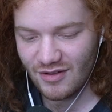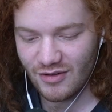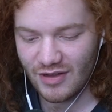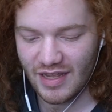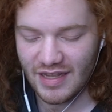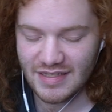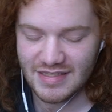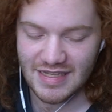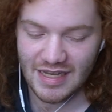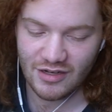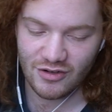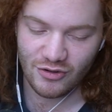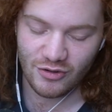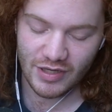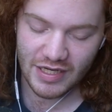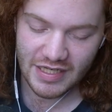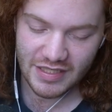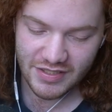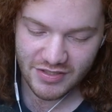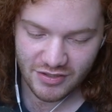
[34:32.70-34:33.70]
Okay, is that
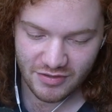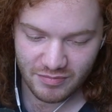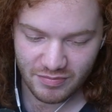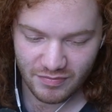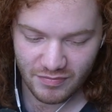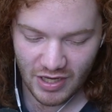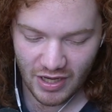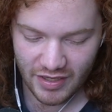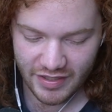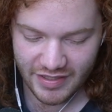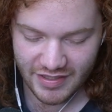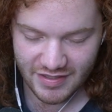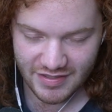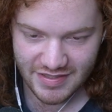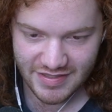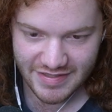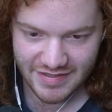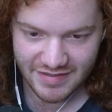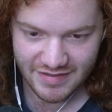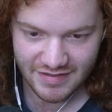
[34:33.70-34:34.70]
critics or
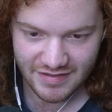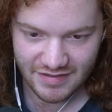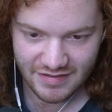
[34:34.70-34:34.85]
audience?